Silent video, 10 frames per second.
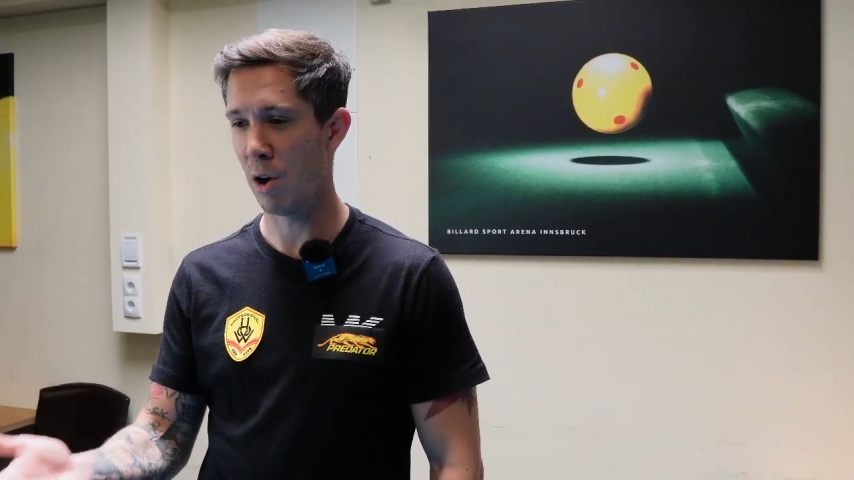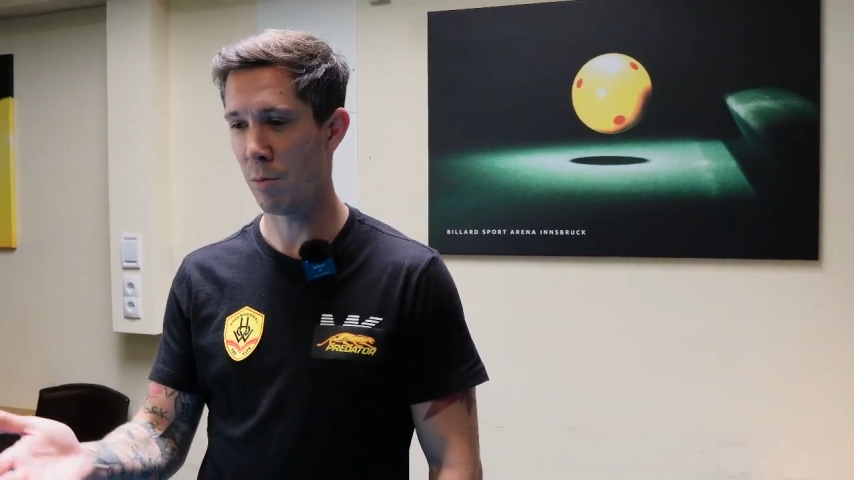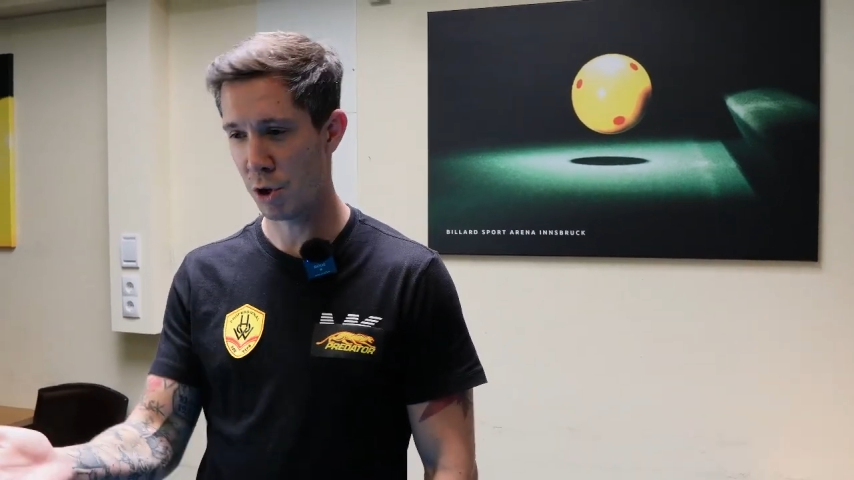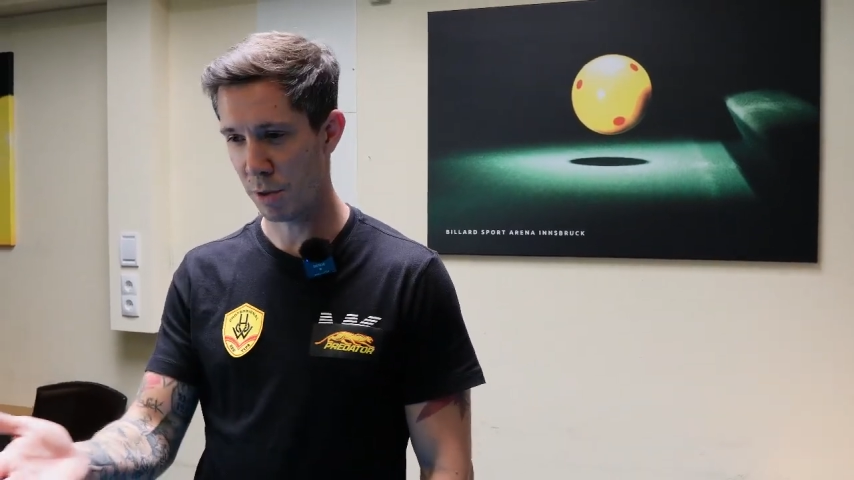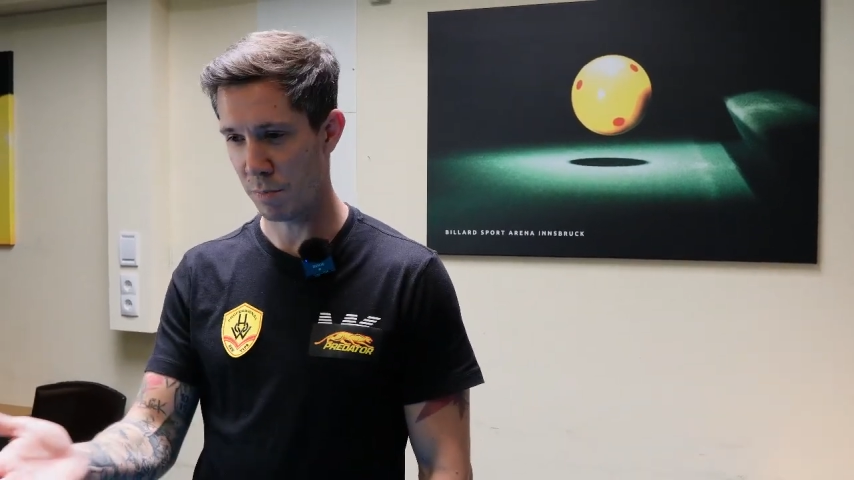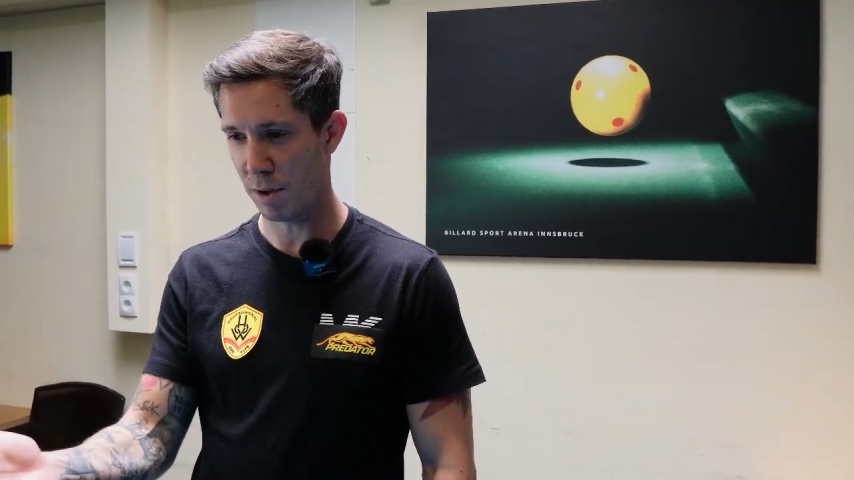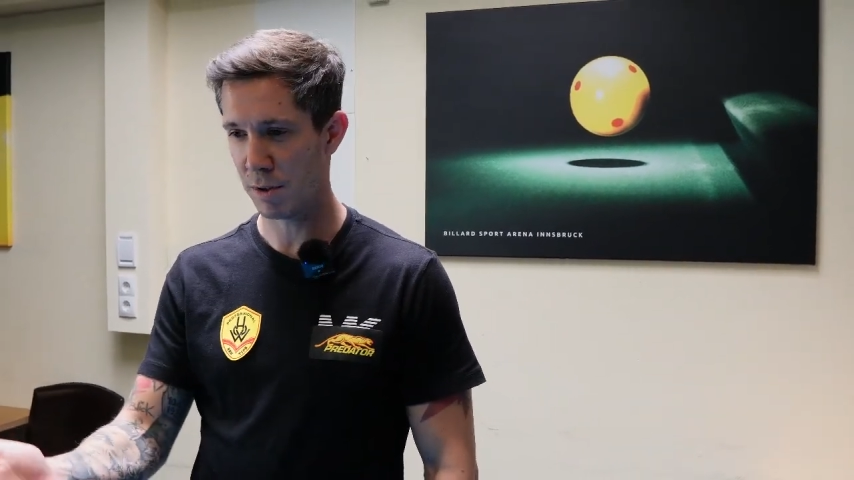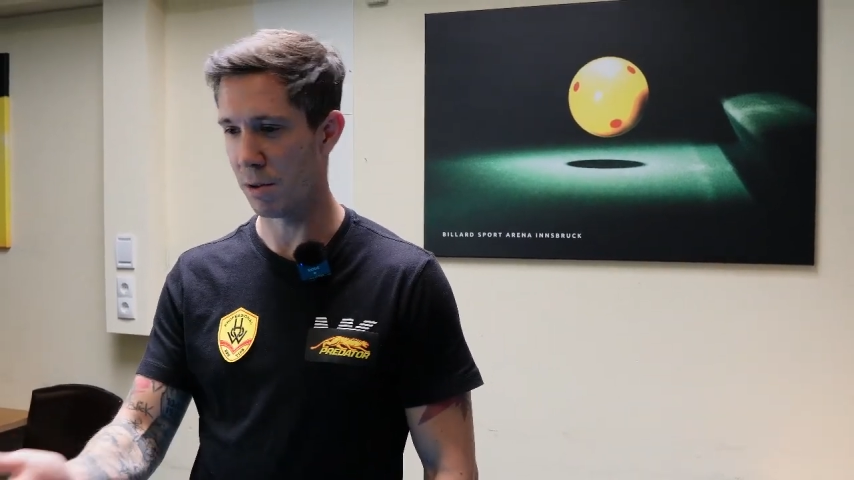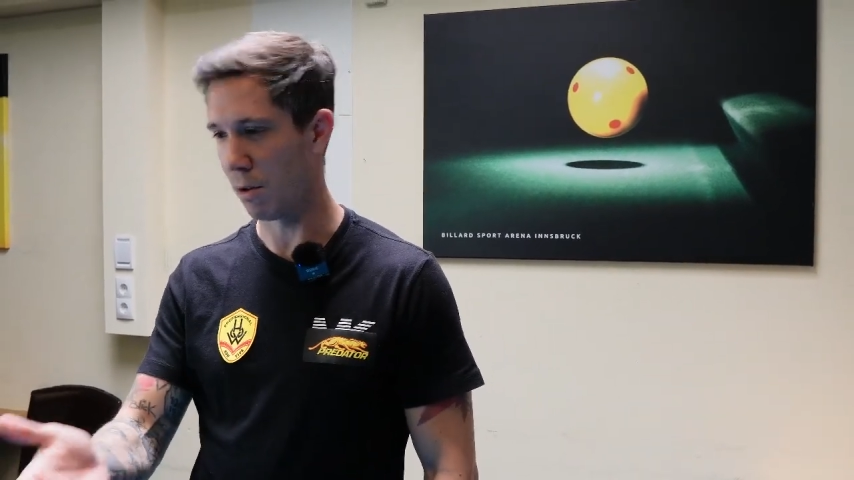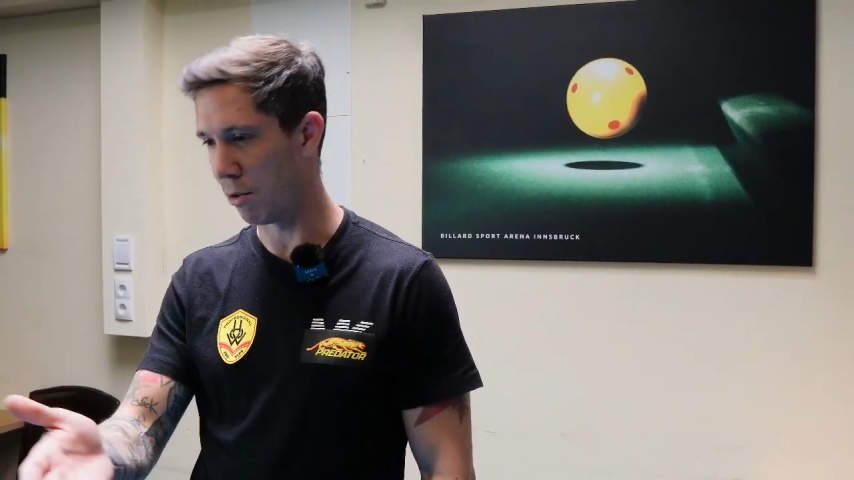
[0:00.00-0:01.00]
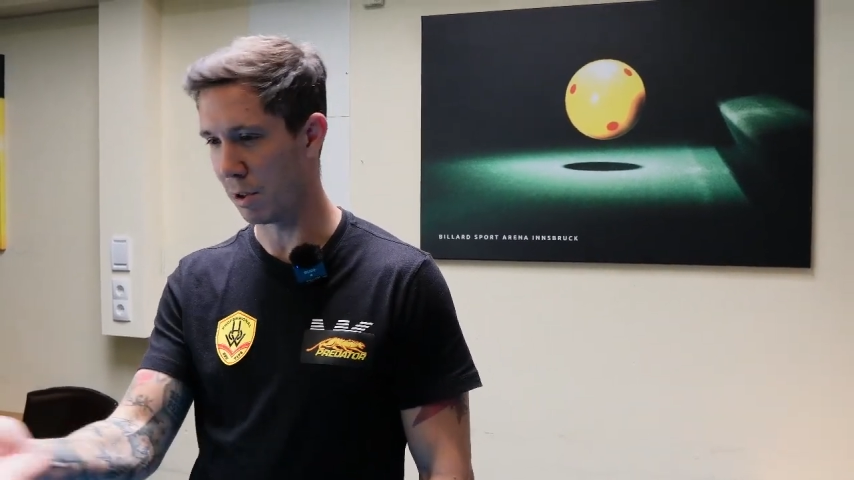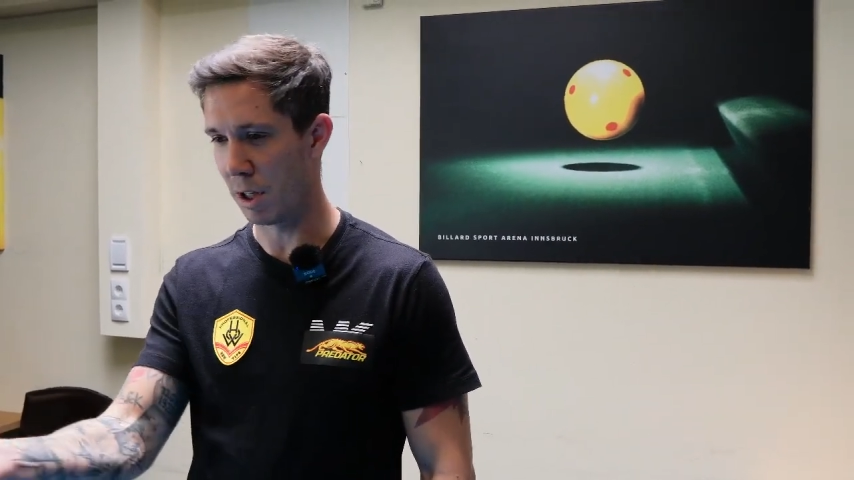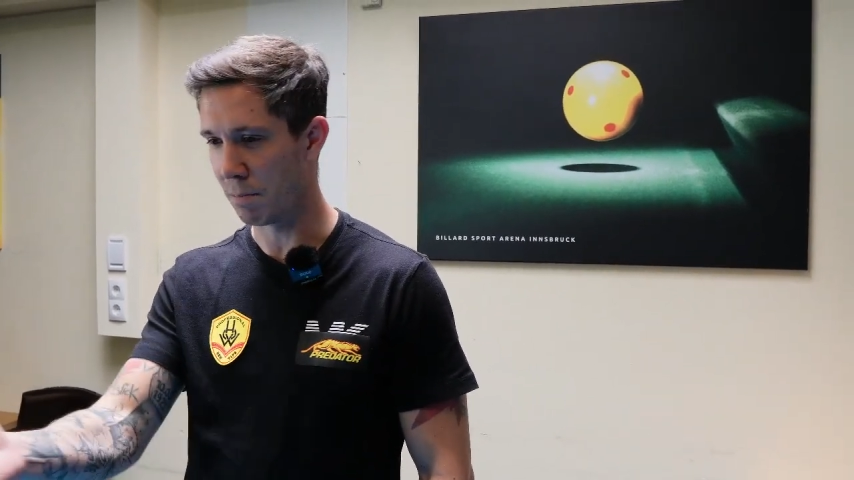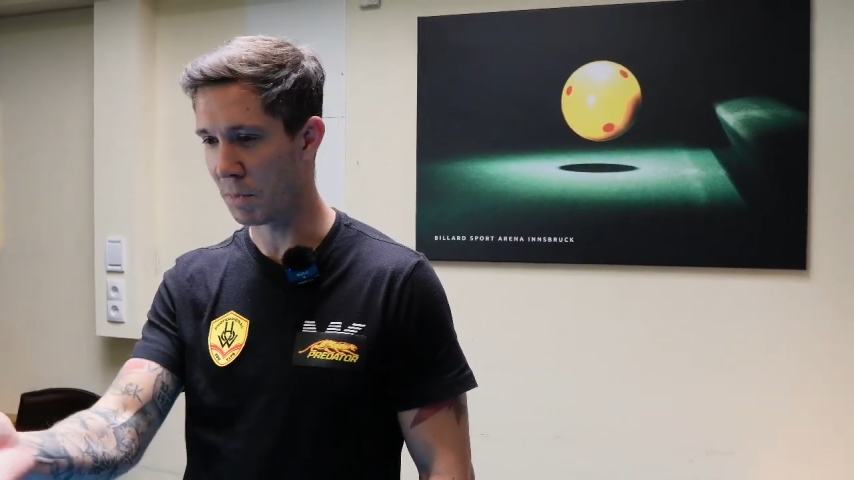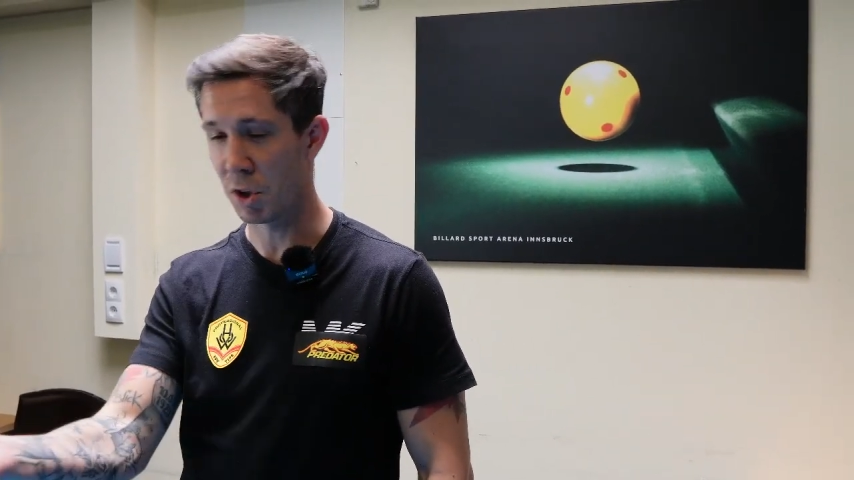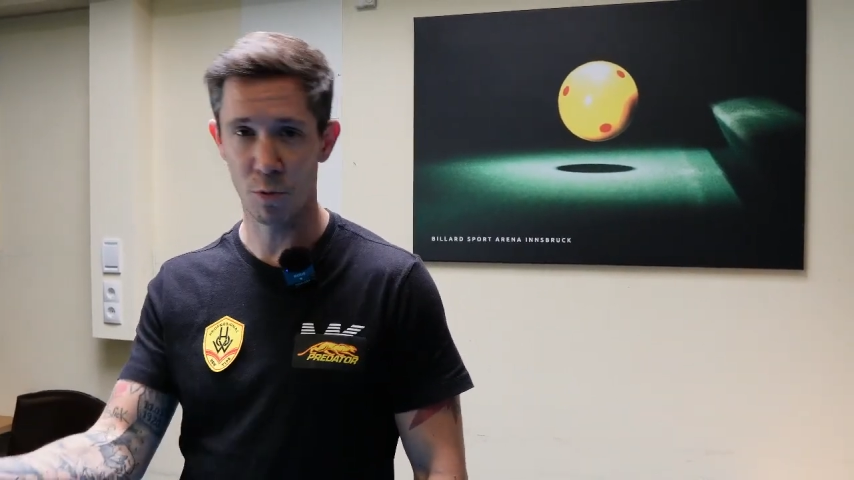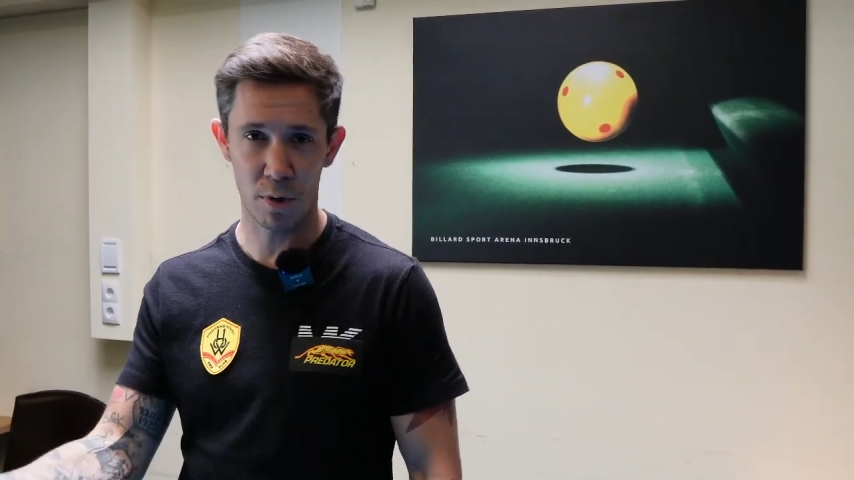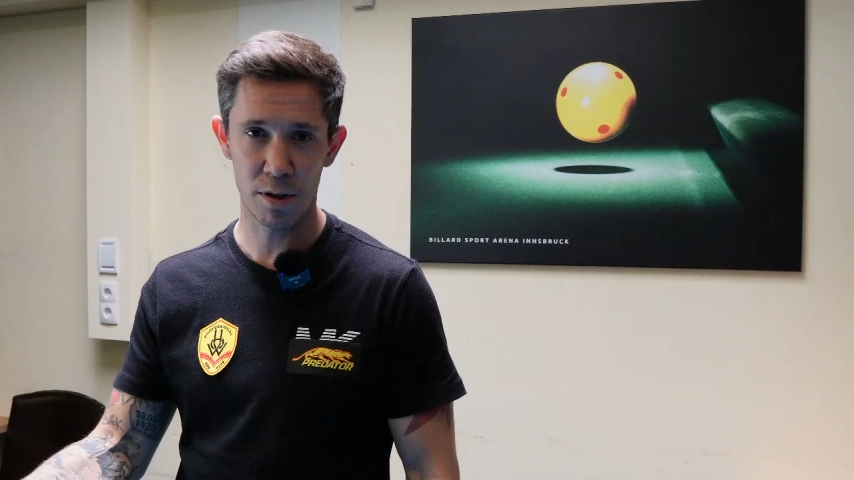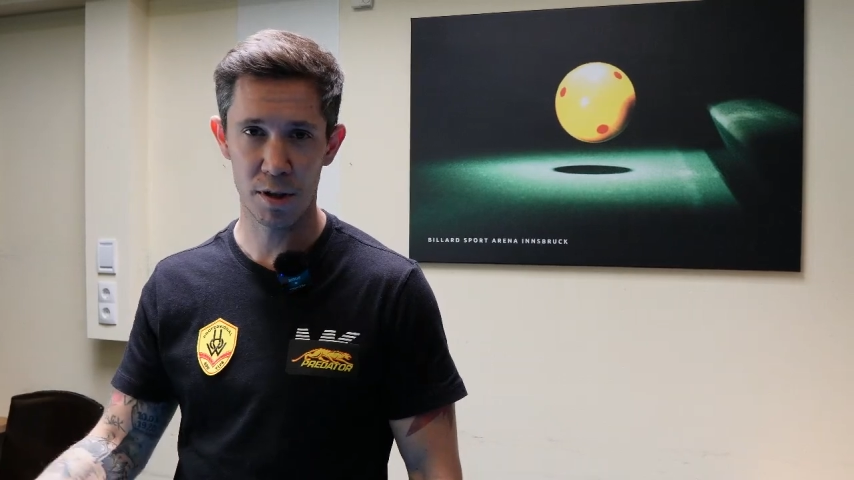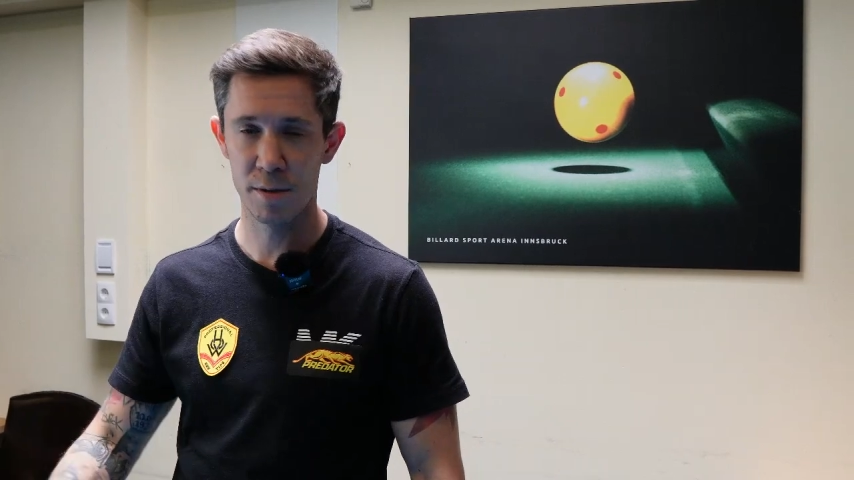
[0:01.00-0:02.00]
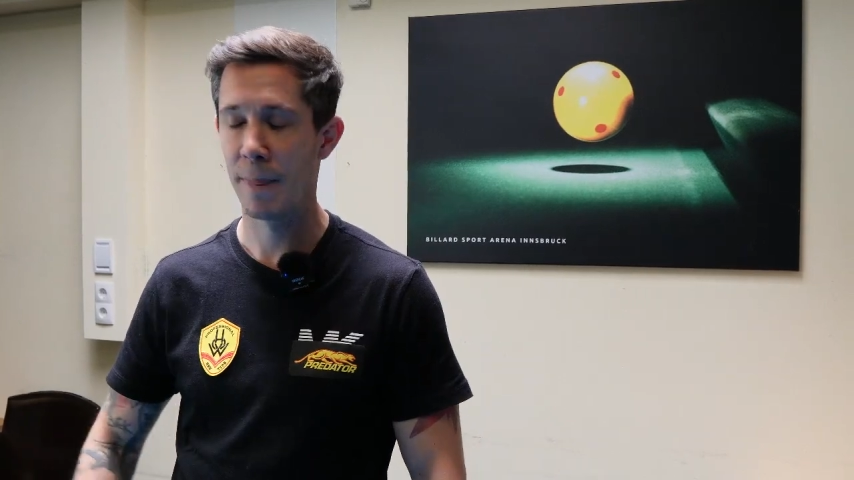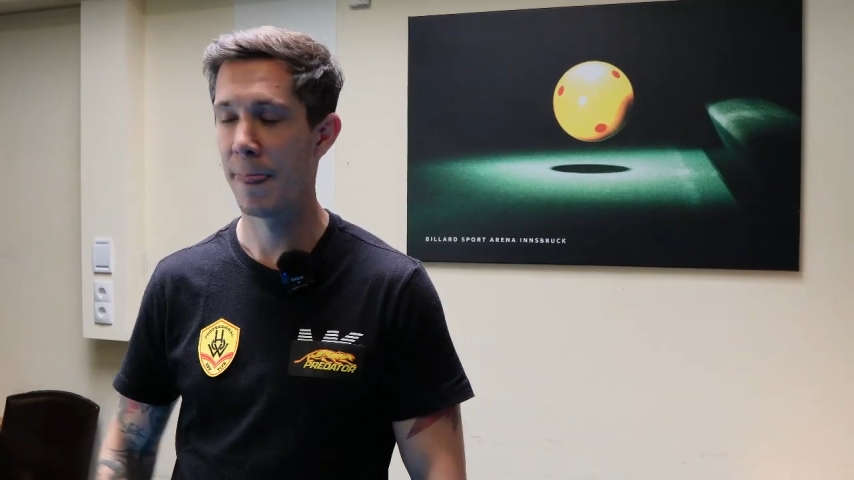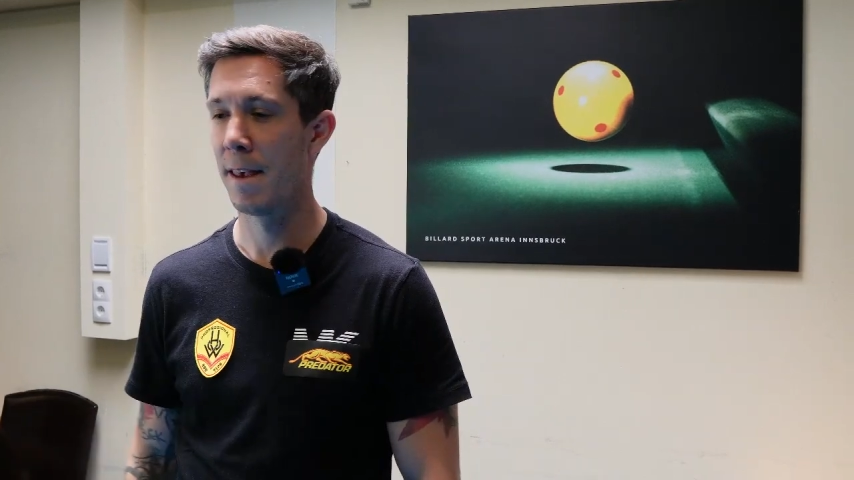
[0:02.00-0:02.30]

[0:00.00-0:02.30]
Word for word: object balls or only cue balls